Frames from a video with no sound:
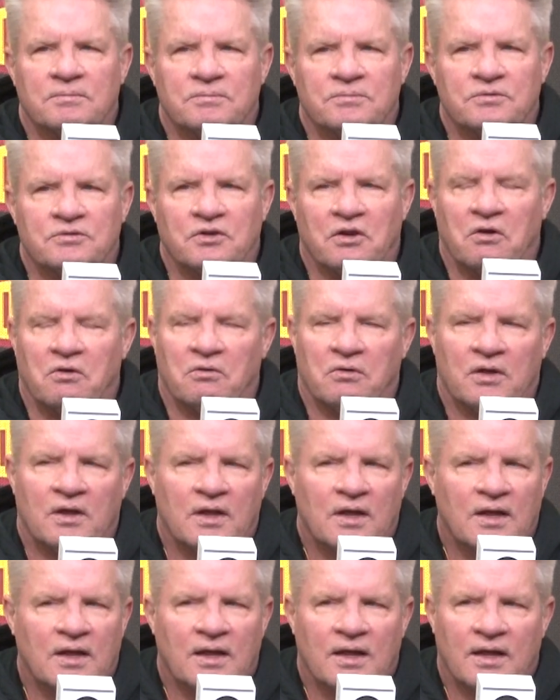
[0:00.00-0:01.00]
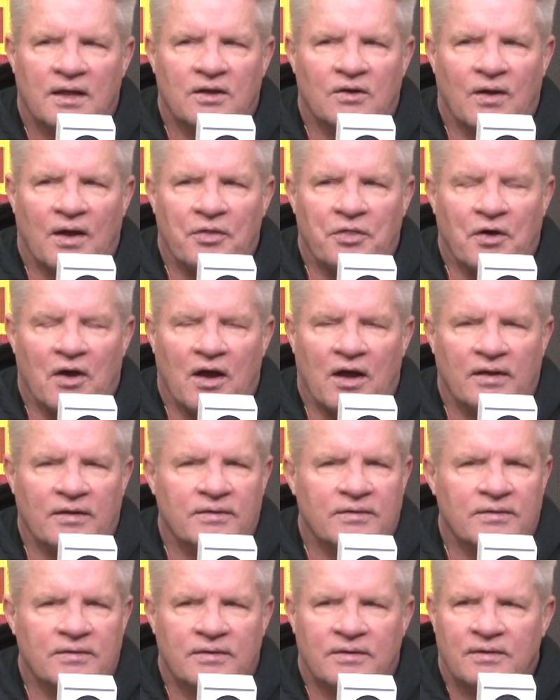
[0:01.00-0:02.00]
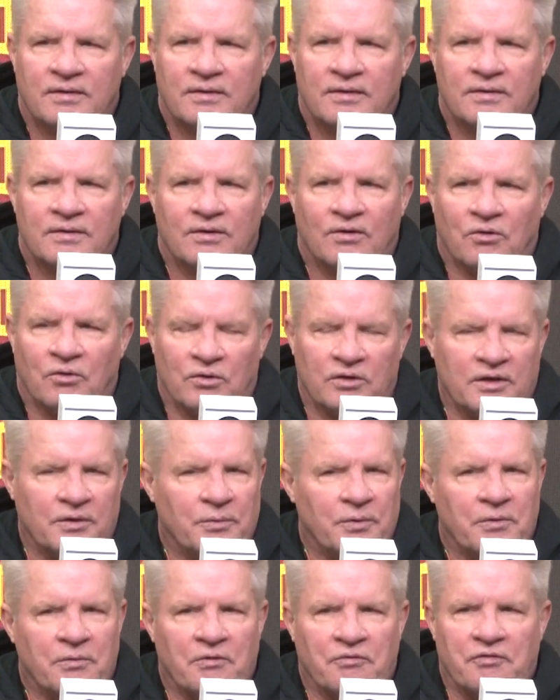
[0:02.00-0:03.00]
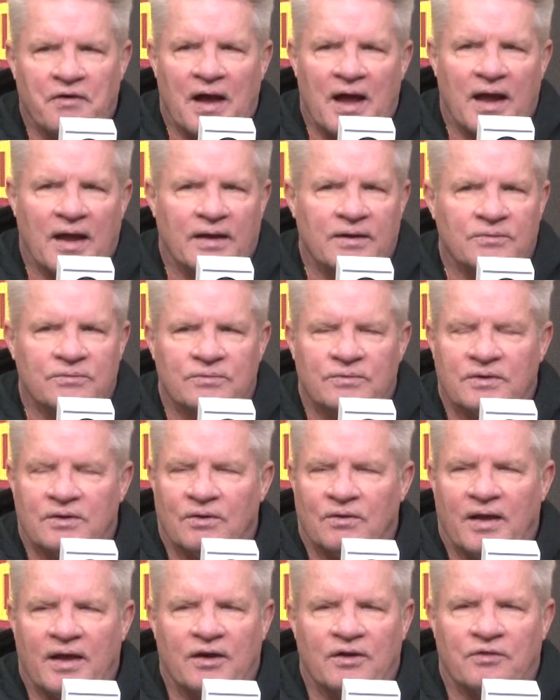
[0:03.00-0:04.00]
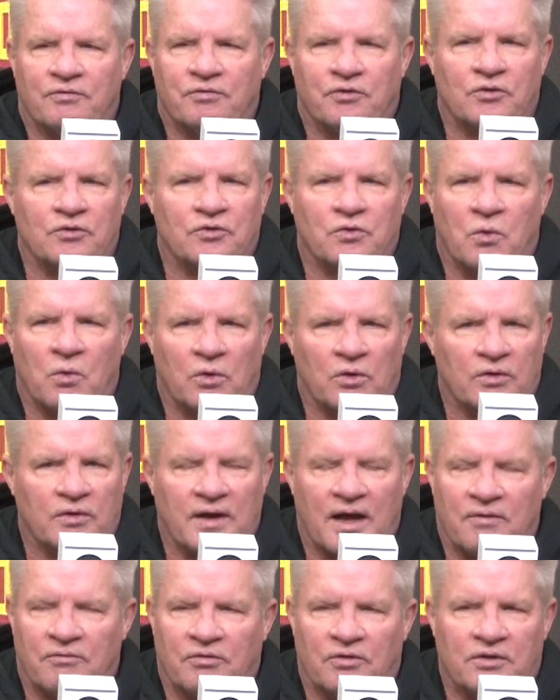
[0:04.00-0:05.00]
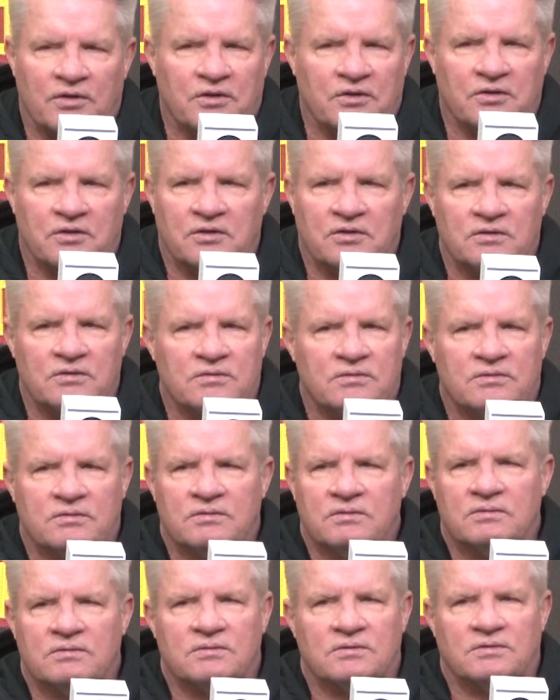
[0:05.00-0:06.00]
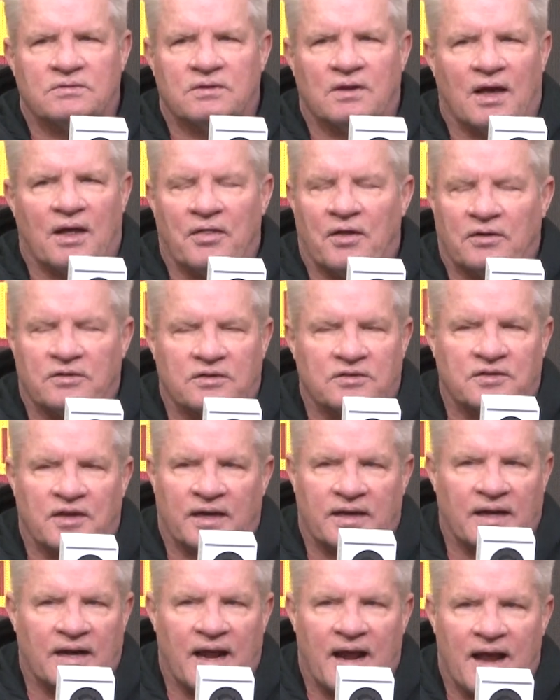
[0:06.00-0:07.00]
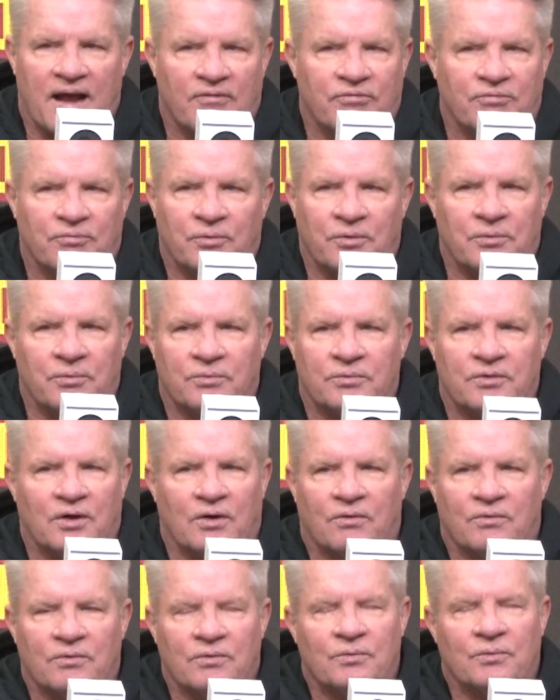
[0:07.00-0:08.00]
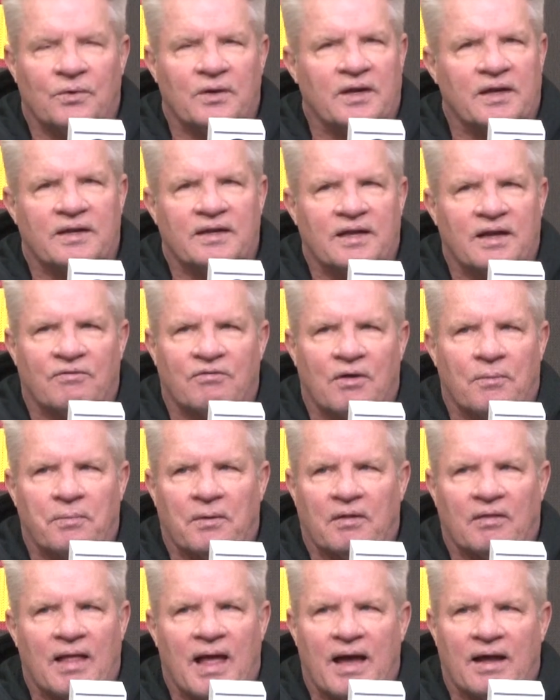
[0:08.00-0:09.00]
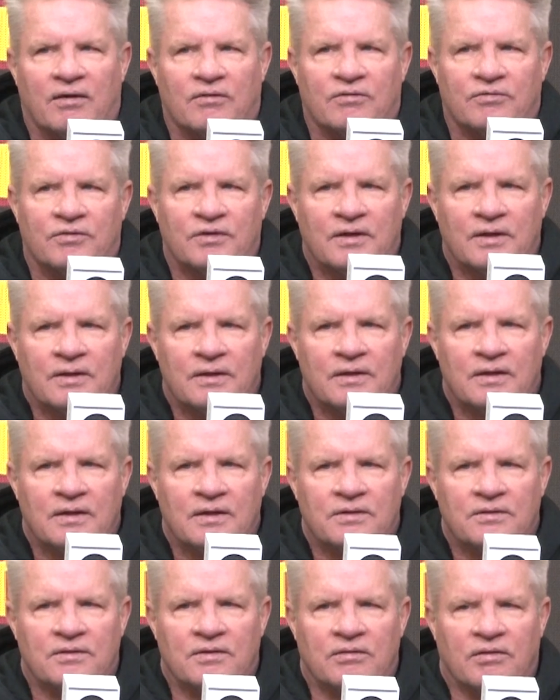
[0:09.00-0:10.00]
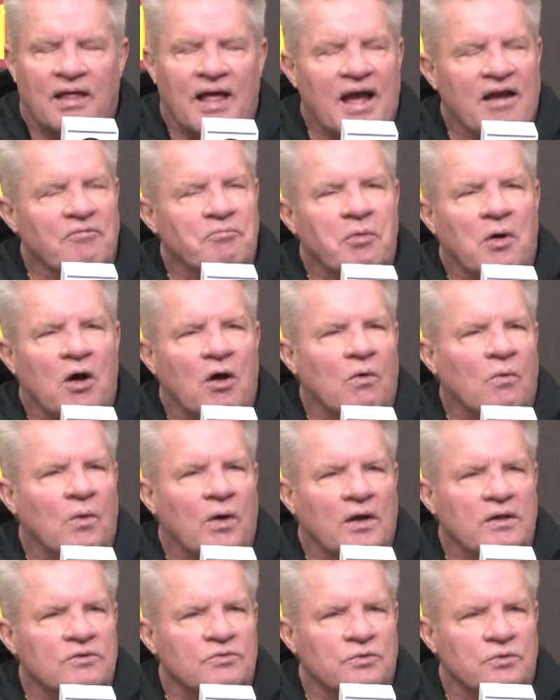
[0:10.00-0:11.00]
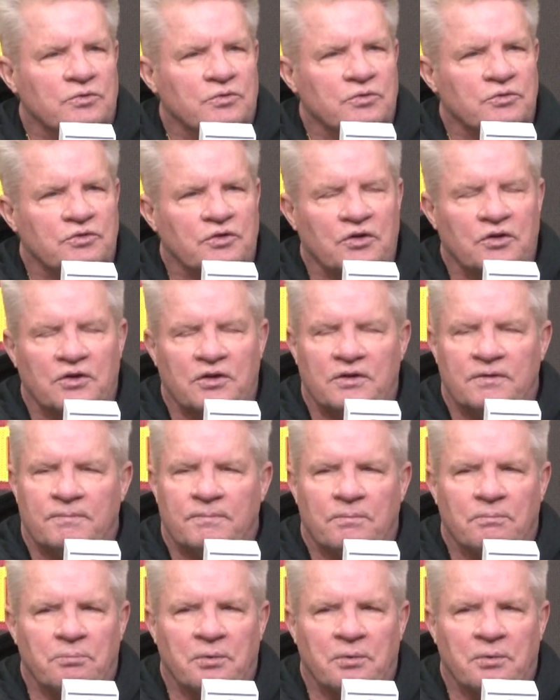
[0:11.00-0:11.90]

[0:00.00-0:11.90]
So, I thought early we were fine. End of the first quarter, not very good. I thought the second half, we didn't give up a lot of live ball ones, which was good.